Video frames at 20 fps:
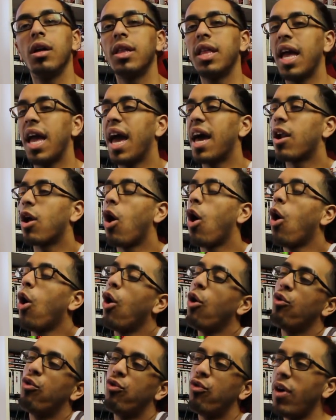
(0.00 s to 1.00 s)
They had a
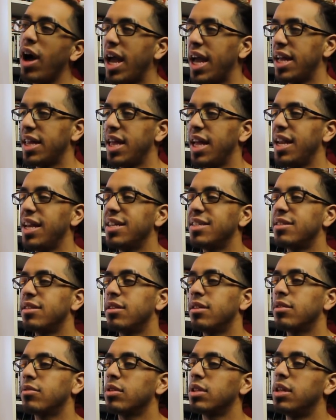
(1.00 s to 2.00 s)
whole fight and then he's
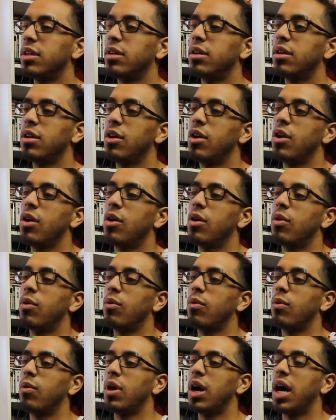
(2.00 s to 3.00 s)

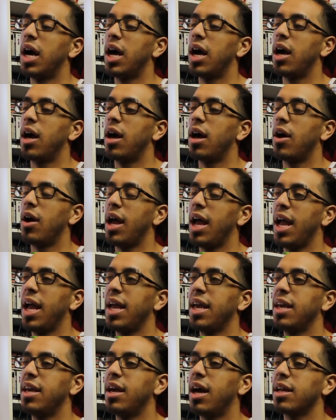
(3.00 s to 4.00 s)
Wow.
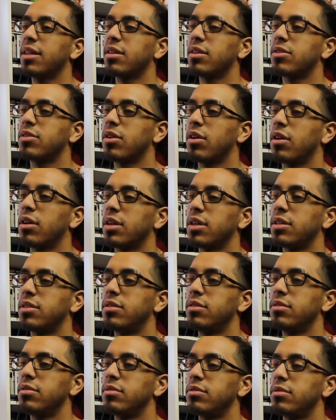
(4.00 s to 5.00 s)
And he got the target,
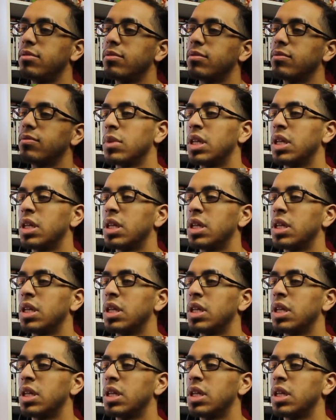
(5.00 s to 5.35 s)
too.